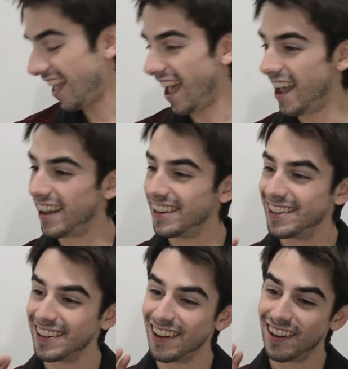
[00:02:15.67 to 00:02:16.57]

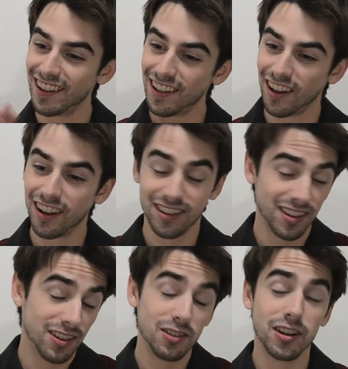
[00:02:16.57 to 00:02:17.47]
And uh,
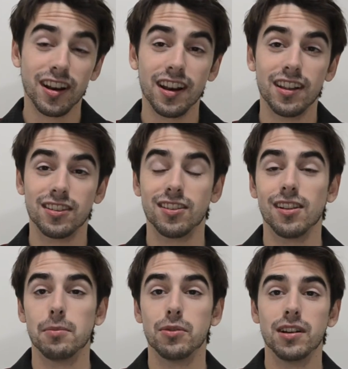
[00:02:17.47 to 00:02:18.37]
you look at any other
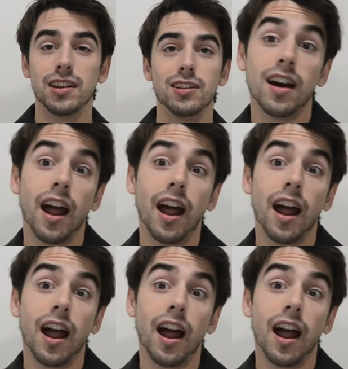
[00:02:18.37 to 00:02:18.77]
celebrity.